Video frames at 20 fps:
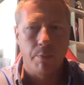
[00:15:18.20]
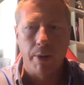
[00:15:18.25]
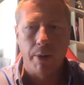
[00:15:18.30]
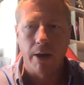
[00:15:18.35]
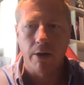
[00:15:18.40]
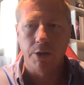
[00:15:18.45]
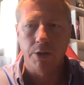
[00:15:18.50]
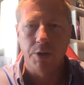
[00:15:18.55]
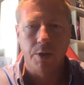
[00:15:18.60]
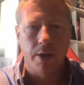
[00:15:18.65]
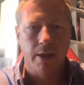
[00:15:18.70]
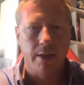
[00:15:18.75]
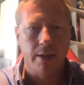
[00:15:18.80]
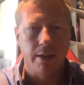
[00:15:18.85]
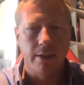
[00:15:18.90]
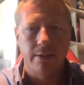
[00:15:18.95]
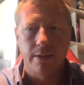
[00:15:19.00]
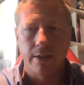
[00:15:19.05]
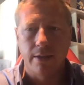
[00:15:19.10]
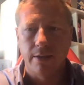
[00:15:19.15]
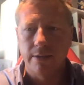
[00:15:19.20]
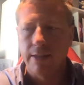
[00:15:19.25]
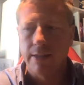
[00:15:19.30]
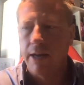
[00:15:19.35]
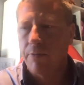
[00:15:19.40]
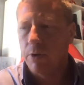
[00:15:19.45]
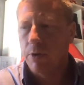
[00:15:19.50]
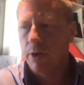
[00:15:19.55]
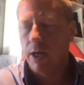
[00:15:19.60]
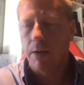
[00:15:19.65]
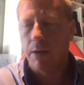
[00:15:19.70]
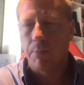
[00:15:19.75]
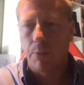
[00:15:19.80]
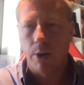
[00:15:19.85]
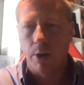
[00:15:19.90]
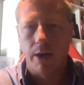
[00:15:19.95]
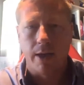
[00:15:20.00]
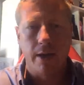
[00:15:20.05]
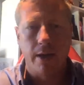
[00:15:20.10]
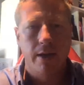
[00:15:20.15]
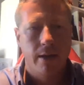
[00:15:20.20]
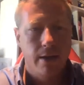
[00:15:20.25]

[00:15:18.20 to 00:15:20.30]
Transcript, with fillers: pull the parachute on this. And it's never done